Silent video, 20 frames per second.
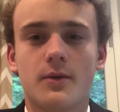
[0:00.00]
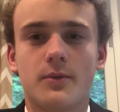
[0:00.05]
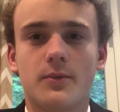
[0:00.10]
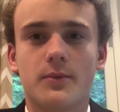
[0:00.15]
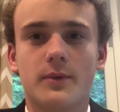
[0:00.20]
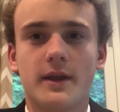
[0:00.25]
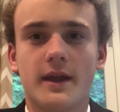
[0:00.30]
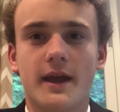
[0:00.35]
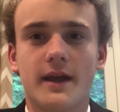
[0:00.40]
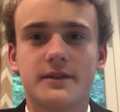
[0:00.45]

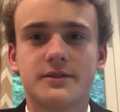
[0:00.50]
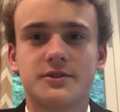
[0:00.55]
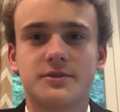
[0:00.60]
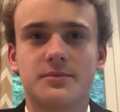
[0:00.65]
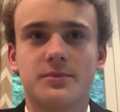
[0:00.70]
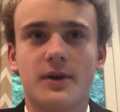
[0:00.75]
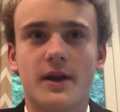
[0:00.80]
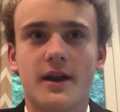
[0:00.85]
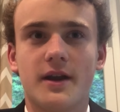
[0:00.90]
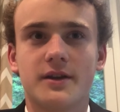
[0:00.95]
We ask your
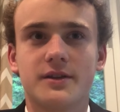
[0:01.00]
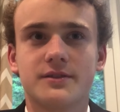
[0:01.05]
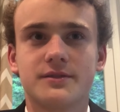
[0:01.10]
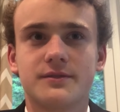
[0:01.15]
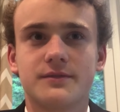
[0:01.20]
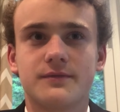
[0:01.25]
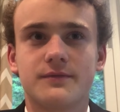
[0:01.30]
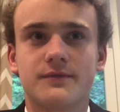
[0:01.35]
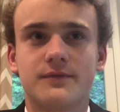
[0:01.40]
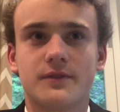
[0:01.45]
prayers
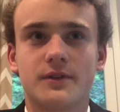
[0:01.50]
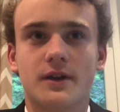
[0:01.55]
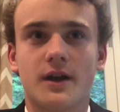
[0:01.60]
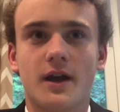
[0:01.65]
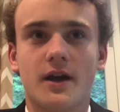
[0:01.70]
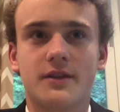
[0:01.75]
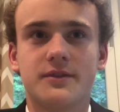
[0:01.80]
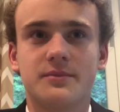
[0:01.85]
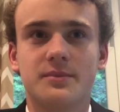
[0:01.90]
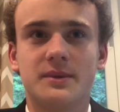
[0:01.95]
for
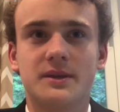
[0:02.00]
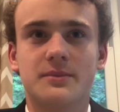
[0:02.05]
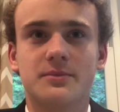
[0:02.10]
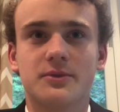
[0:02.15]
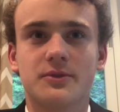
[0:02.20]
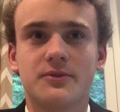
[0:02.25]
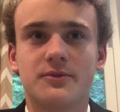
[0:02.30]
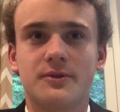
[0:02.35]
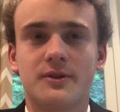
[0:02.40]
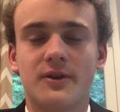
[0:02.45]
God's
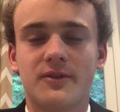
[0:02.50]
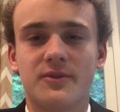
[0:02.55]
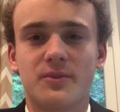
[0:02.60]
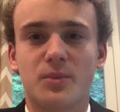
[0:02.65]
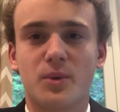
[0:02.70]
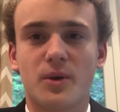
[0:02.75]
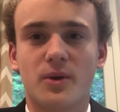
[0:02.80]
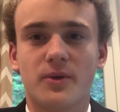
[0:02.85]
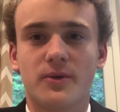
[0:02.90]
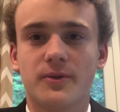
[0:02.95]
people throughout the
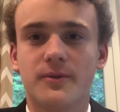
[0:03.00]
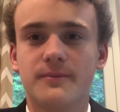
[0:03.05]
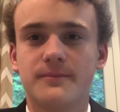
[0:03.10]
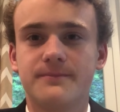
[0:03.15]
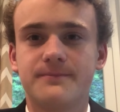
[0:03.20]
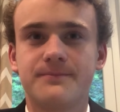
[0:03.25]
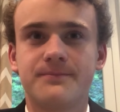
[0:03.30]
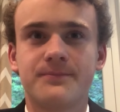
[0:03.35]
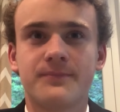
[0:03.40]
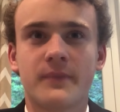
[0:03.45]
world,
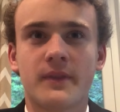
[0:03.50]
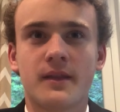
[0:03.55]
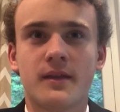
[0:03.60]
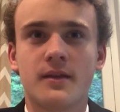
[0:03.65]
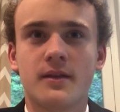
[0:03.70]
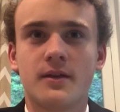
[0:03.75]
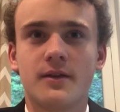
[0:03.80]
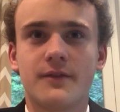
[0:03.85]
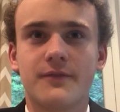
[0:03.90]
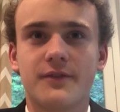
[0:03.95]

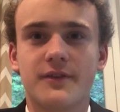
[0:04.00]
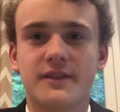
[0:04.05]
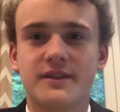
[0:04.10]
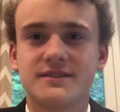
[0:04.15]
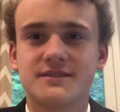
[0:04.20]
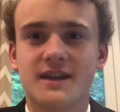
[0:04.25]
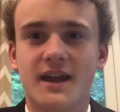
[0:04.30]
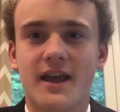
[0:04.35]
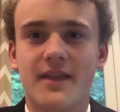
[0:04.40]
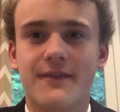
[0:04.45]
for
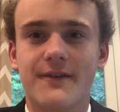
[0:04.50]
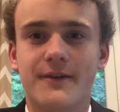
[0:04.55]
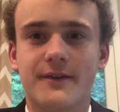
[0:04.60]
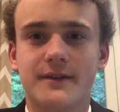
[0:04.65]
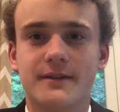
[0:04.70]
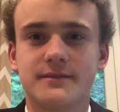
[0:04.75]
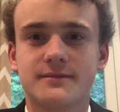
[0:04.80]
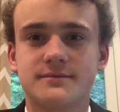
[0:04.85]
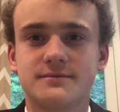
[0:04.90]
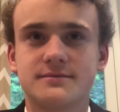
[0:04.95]
this
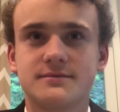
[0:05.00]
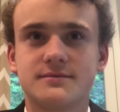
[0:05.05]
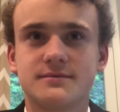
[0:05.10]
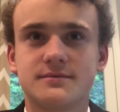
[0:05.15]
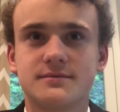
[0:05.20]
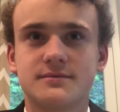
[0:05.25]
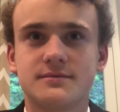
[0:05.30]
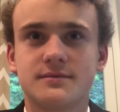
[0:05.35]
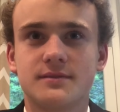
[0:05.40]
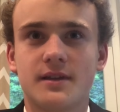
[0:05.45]
gathering,
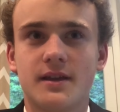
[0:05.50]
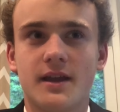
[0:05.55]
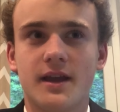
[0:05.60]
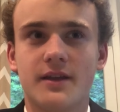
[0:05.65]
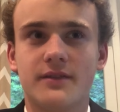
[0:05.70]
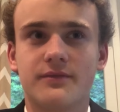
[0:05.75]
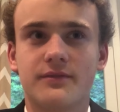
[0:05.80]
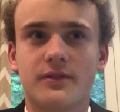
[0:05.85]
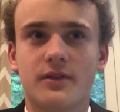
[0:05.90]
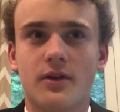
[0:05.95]

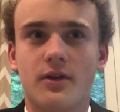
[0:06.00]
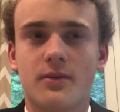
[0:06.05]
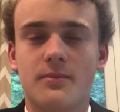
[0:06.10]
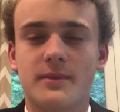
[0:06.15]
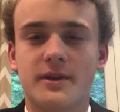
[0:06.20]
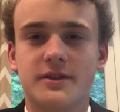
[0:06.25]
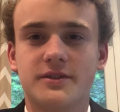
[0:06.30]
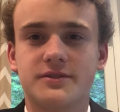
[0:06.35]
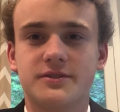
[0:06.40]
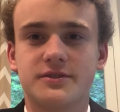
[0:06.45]
and for all
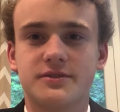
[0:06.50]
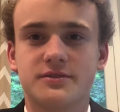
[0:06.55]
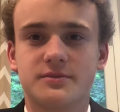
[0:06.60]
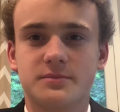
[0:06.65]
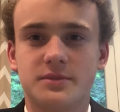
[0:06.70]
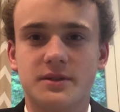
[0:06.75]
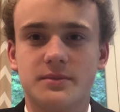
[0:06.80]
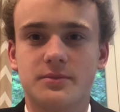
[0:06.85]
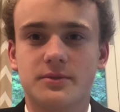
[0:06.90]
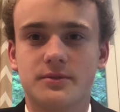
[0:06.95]
ministers and
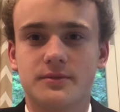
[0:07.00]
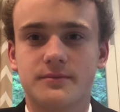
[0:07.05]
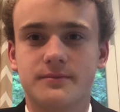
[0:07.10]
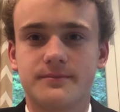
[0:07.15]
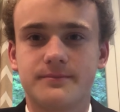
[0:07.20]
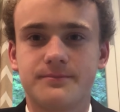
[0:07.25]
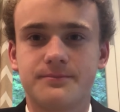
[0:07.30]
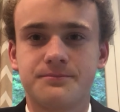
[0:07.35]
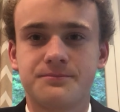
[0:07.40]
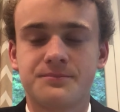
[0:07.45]
people.
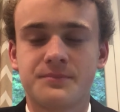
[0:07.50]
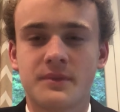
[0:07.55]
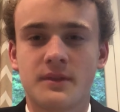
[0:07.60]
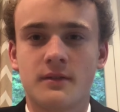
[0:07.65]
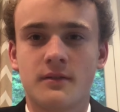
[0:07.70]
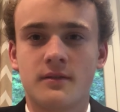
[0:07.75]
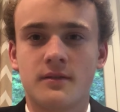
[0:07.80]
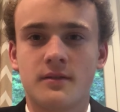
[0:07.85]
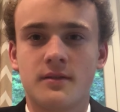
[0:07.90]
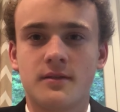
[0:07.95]

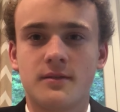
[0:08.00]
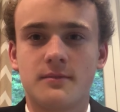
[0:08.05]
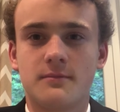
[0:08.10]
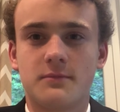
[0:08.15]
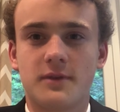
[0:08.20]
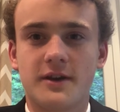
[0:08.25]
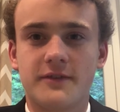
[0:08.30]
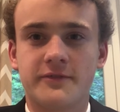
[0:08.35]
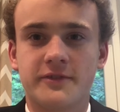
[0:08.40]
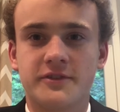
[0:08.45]

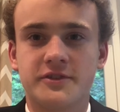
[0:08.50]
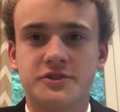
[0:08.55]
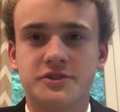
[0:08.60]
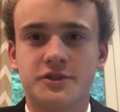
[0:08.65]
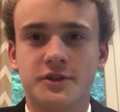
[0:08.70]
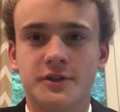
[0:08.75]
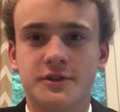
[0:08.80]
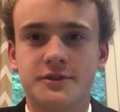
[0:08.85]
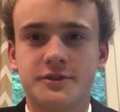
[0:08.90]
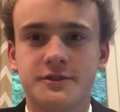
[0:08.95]
Pray for the
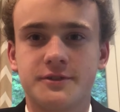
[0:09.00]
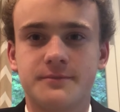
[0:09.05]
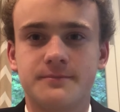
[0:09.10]
church.